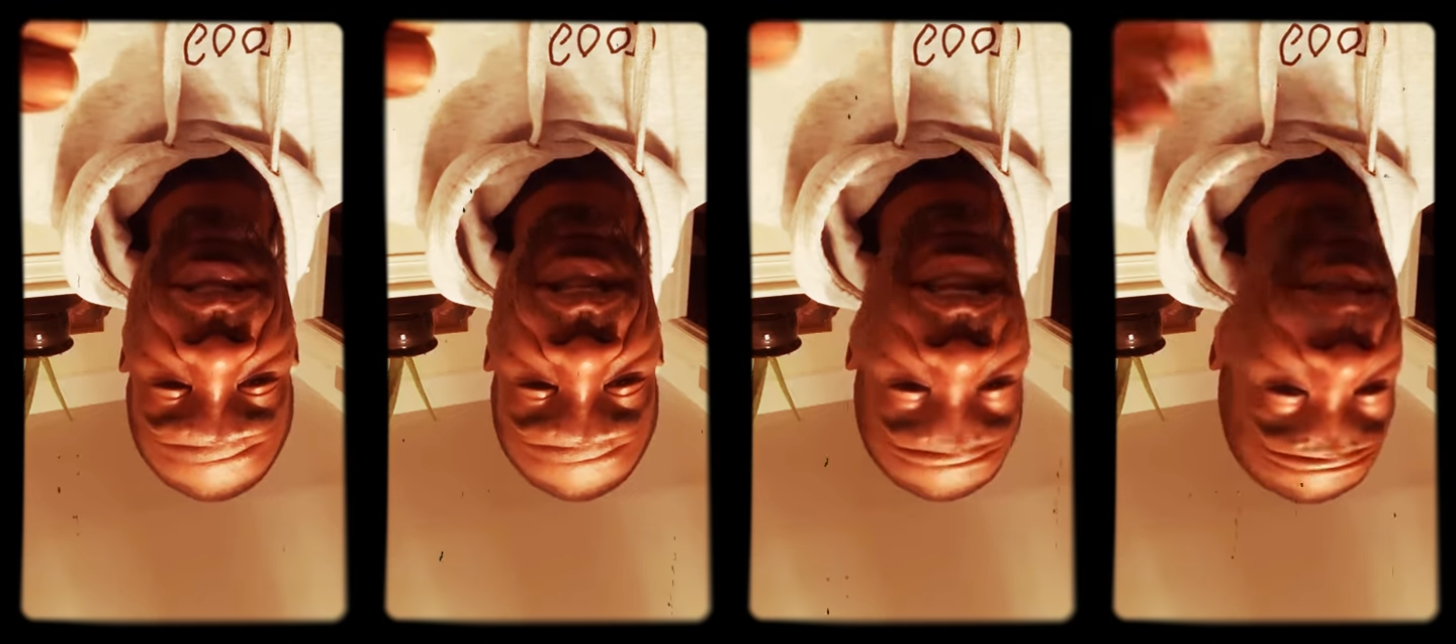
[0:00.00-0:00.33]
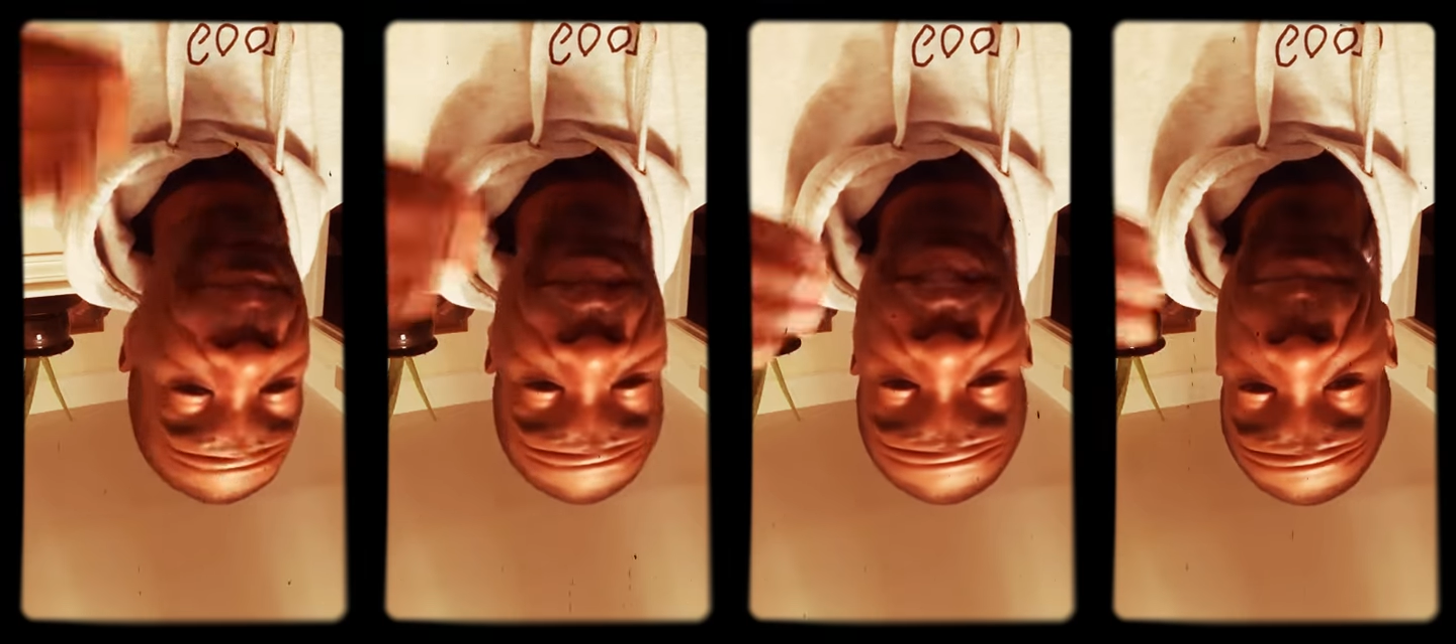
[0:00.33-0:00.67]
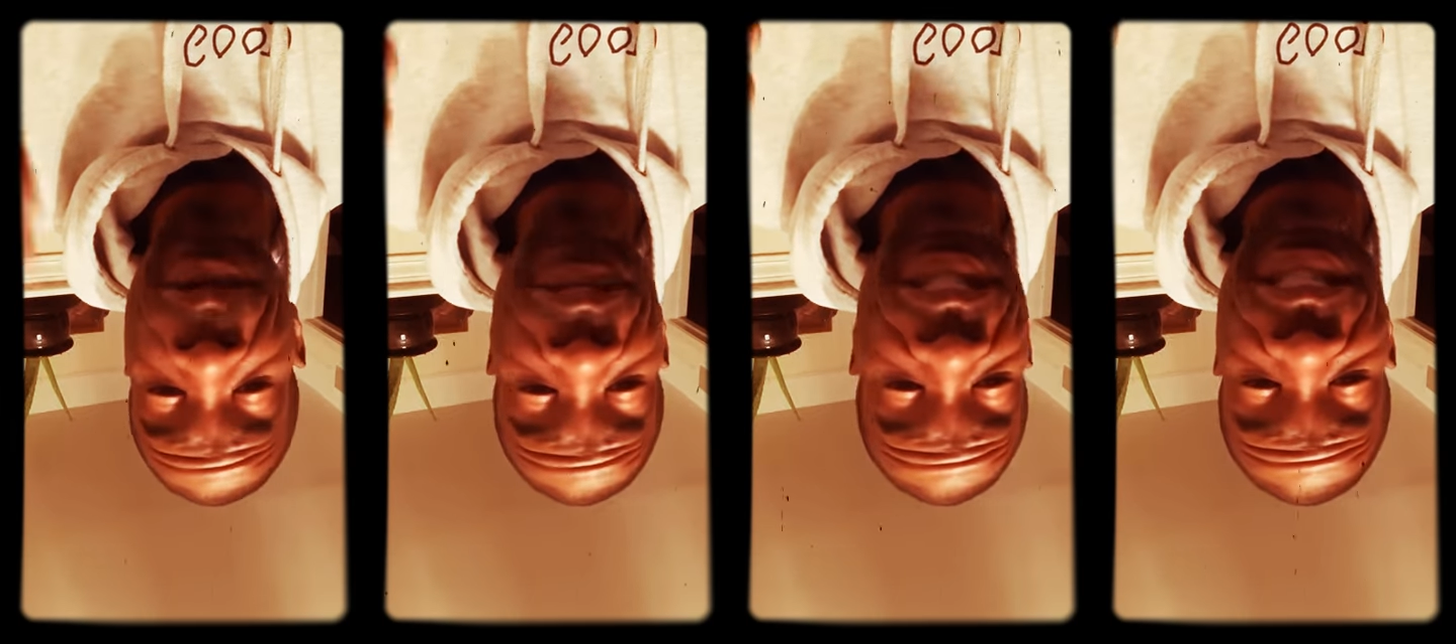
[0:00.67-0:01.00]
And some
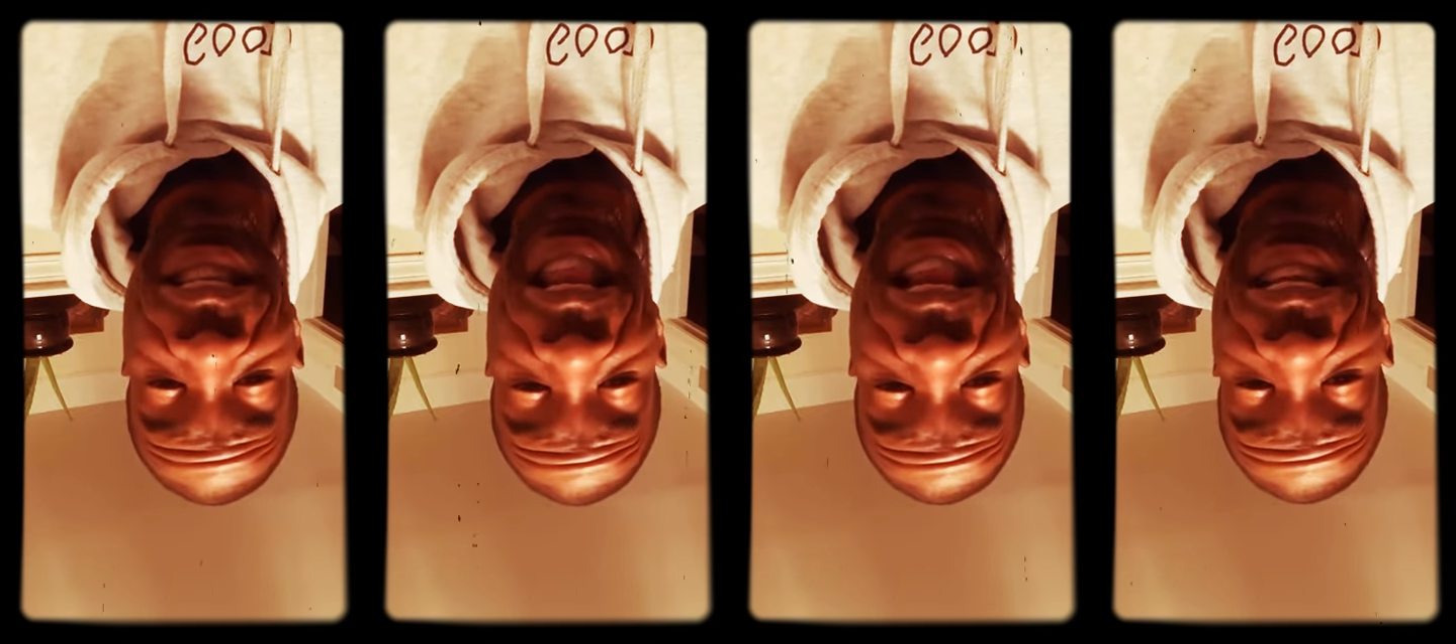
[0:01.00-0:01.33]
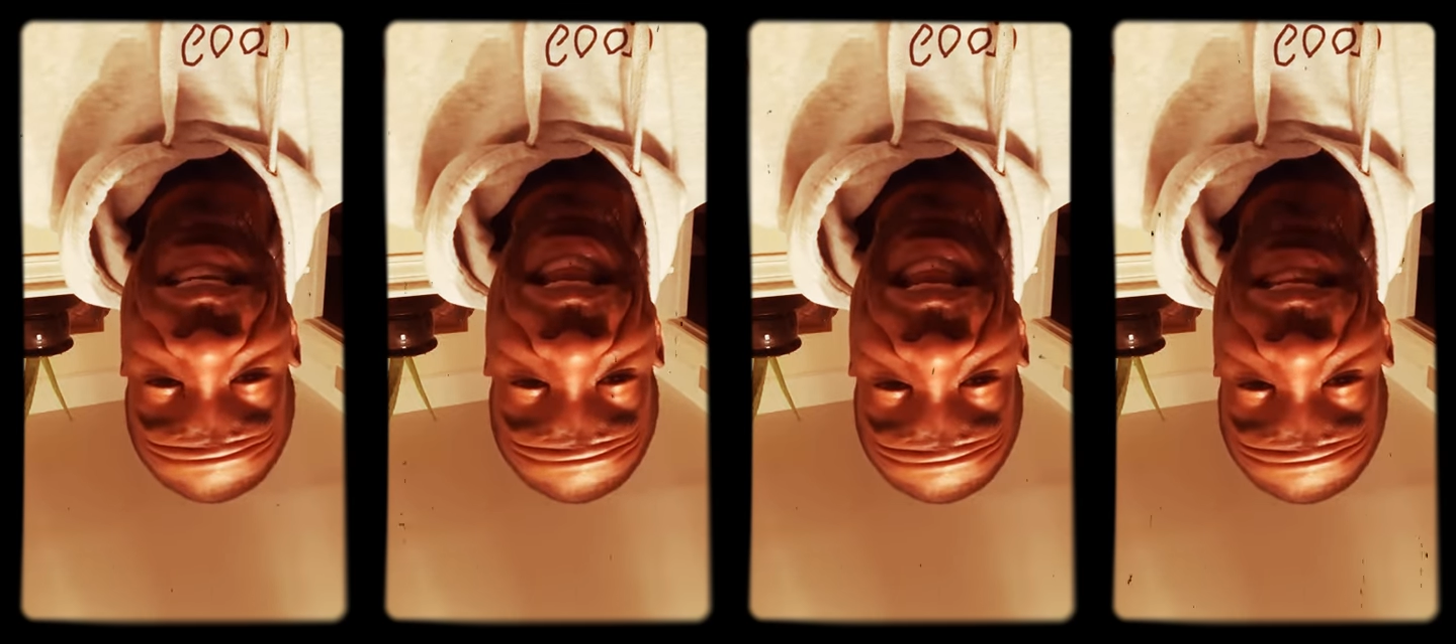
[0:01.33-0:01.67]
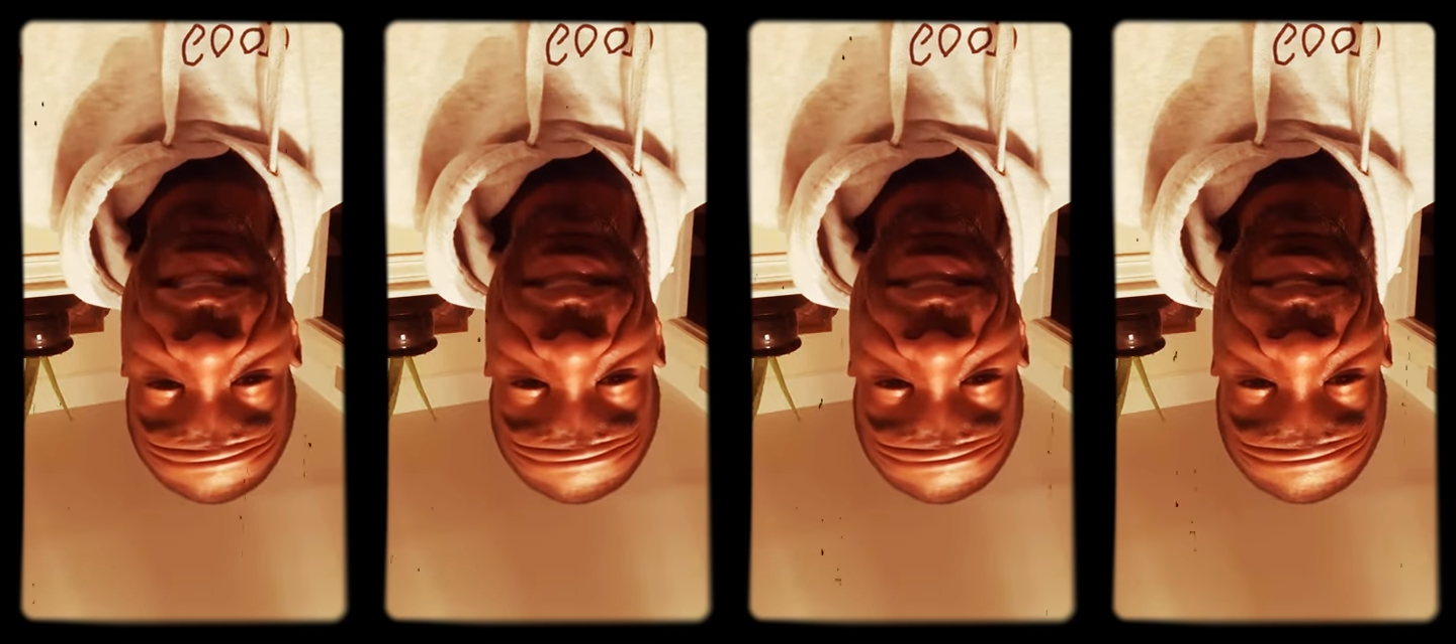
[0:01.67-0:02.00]
of it's a lack of
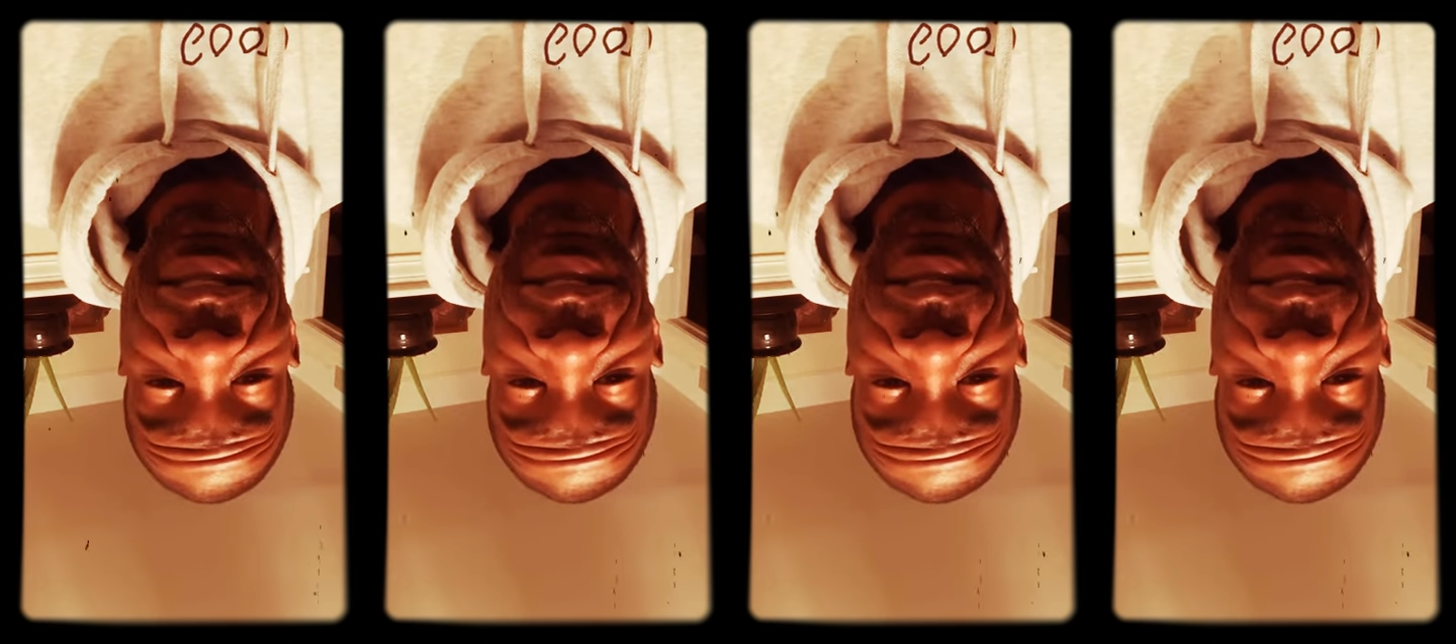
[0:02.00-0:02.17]
knowledge.